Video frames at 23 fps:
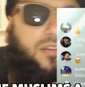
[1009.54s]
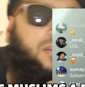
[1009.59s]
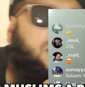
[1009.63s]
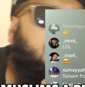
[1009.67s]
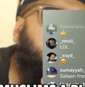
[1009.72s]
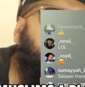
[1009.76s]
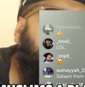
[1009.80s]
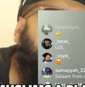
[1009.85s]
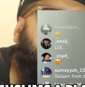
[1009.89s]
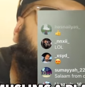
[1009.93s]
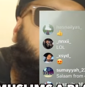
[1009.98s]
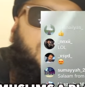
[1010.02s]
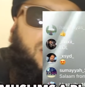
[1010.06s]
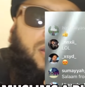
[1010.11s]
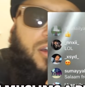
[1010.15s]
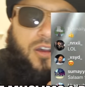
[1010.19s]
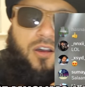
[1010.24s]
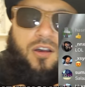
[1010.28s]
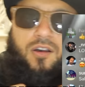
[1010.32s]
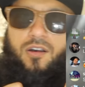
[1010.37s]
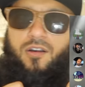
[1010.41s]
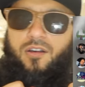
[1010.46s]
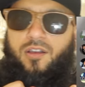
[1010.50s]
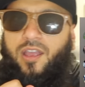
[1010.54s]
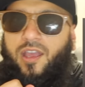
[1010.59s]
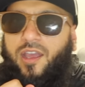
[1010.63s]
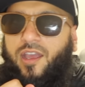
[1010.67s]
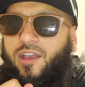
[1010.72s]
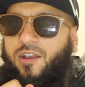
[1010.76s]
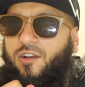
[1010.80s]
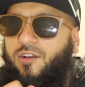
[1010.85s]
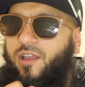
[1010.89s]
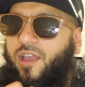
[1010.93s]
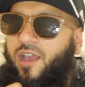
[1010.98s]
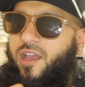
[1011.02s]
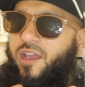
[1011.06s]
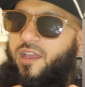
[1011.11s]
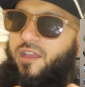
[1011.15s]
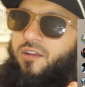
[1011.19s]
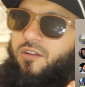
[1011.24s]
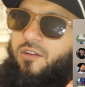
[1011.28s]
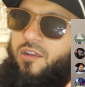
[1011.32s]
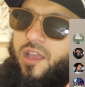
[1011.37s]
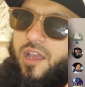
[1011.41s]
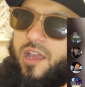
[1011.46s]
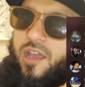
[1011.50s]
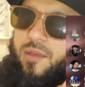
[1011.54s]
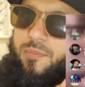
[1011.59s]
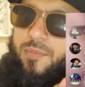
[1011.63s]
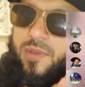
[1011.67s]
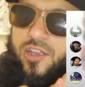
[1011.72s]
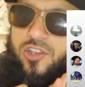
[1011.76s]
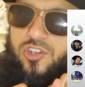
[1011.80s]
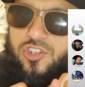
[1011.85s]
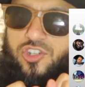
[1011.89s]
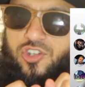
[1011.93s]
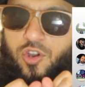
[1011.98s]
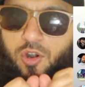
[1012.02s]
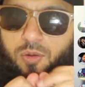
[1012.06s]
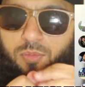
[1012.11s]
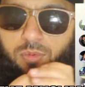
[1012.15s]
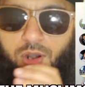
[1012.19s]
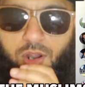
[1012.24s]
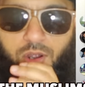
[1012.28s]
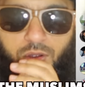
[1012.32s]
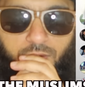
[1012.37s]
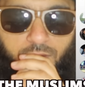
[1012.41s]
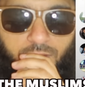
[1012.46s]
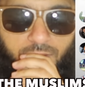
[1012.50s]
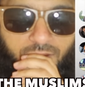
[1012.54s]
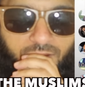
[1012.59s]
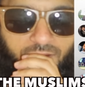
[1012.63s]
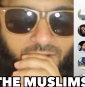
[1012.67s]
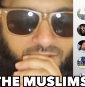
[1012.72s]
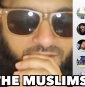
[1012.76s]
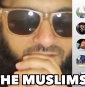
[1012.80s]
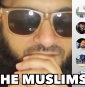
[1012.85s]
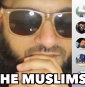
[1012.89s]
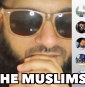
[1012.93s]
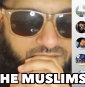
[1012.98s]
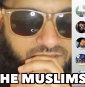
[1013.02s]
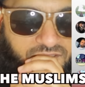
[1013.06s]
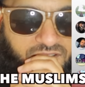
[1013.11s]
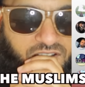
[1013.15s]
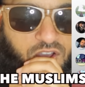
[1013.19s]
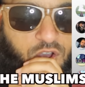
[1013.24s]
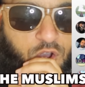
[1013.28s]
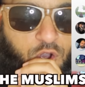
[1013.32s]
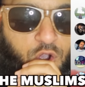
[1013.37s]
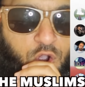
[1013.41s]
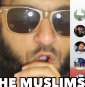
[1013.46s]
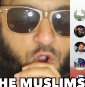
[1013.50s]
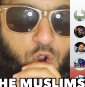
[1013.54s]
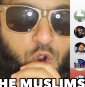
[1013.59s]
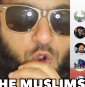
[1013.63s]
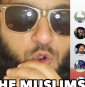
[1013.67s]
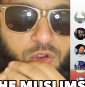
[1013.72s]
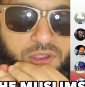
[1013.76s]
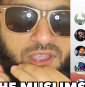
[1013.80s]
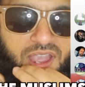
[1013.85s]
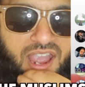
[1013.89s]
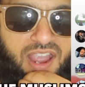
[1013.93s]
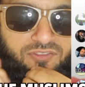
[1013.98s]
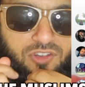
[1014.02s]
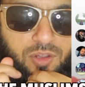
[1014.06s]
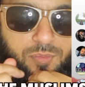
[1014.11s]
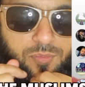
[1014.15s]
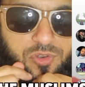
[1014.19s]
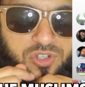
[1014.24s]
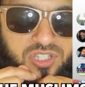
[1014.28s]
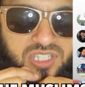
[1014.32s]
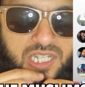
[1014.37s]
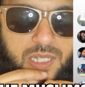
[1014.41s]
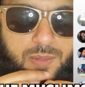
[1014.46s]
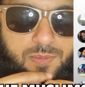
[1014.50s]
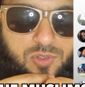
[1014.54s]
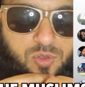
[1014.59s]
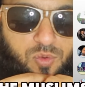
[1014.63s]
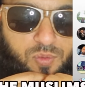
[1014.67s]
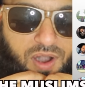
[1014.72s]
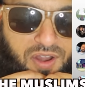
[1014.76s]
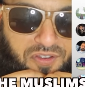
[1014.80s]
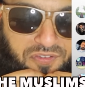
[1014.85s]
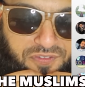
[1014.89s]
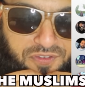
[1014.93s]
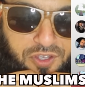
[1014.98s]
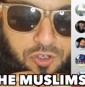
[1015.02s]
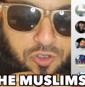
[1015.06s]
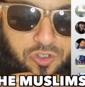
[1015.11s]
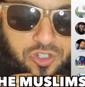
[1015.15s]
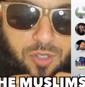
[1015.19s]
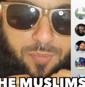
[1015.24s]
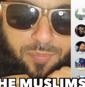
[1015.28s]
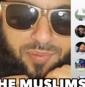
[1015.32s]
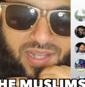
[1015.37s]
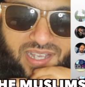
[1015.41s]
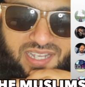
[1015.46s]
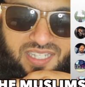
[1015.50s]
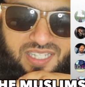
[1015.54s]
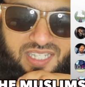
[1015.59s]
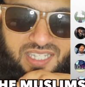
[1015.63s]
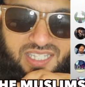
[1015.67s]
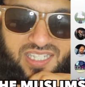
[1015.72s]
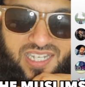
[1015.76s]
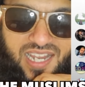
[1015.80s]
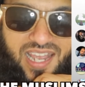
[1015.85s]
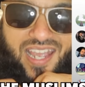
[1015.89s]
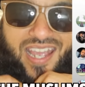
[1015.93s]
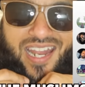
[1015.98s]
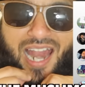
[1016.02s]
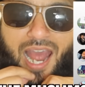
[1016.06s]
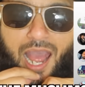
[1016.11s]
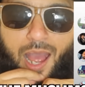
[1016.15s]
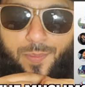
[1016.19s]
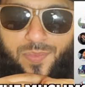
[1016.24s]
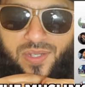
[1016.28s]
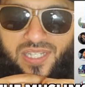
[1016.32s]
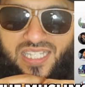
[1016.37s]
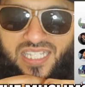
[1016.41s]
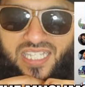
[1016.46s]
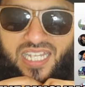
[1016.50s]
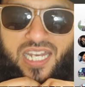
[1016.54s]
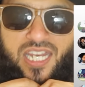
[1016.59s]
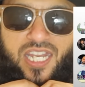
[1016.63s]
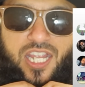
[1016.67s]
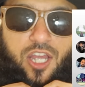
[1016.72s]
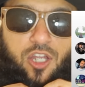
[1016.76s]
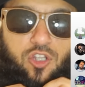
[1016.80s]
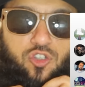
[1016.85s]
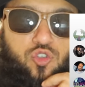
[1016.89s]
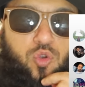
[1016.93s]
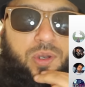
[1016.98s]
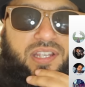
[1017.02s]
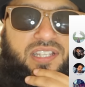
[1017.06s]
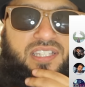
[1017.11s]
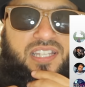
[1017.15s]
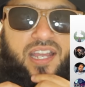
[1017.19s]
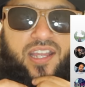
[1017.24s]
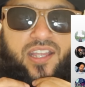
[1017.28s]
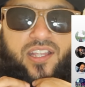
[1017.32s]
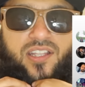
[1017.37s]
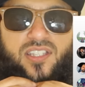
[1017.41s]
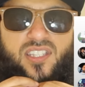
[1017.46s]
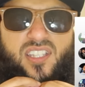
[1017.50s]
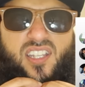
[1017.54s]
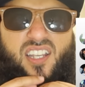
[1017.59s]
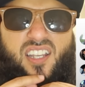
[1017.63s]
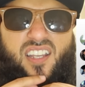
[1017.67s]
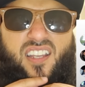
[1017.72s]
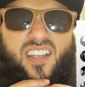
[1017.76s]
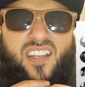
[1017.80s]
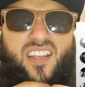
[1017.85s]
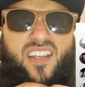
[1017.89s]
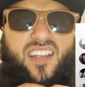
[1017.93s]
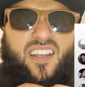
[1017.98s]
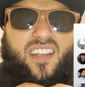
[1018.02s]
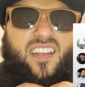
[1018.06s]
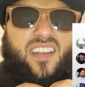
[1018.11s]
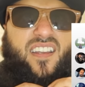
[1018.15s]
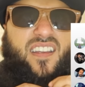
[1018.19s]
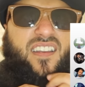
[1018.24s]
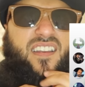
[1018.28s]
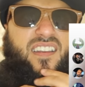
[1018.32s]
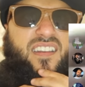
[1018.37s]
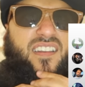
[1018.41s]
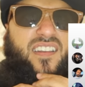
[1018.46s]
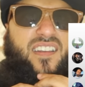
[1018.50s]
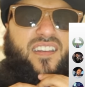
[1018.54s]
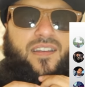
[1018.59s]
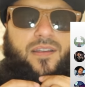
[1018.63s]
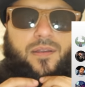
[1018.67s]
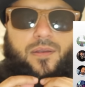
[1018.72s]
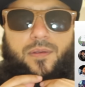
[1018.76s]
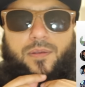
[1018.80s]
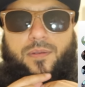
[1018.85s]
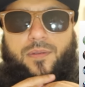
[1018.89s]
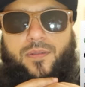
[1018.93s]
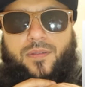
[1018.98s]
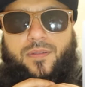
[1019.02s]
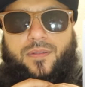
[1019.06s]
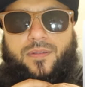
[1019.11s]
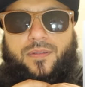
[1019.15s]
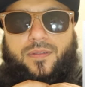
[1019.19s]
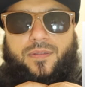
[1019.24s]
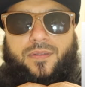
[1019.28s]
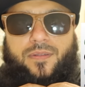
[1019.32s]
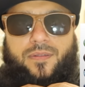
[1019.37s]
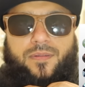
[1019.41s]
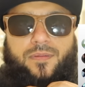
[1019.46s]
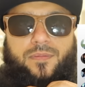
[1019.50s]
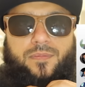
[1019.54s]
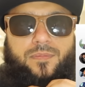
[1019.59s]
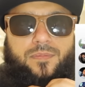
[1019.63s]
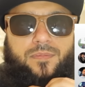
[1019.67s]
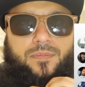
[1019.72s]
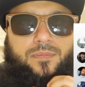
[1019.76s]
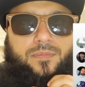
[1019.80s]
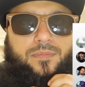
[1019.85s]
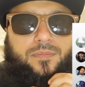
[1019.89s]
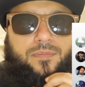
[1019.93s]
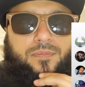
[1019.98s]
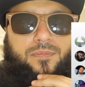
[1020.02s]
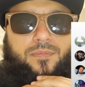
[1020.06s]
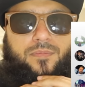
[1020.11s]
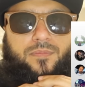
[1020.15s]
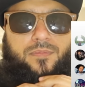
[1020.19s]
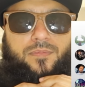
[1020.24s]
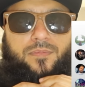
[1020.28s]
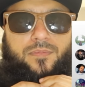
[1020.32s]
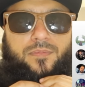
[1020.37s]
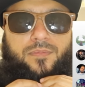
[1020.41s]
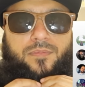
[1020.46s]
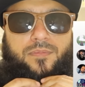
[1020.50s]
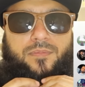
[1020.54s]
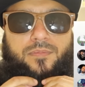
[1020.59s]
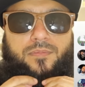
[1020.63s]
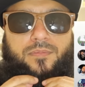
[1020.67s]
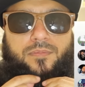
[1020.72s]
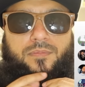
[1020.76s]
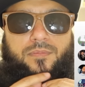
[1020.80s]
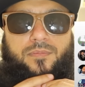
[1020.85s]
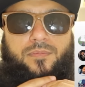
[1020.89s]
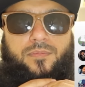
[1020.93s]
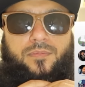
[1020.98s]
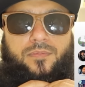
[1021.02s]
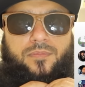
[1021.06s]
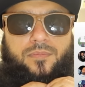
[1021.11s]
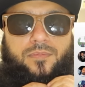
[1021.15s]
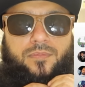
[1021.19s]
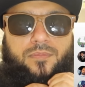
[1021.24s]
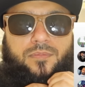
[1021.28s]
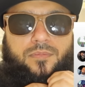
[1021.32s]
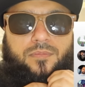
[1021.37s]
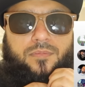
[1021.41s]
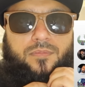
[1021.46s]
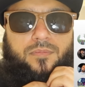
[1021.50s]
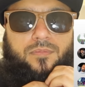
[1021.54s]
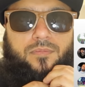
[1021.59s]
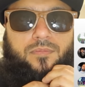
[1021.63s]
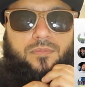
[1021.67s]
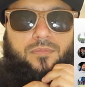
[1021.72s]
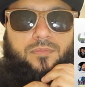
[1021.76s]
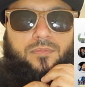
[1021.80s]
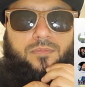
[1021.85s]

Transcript: No. Okay. Making sure, bro. Yeah. Who gave the Muslims refuge, a place to stay in Abyssinia? 20 seconds. Okay. The king of Ethiopia.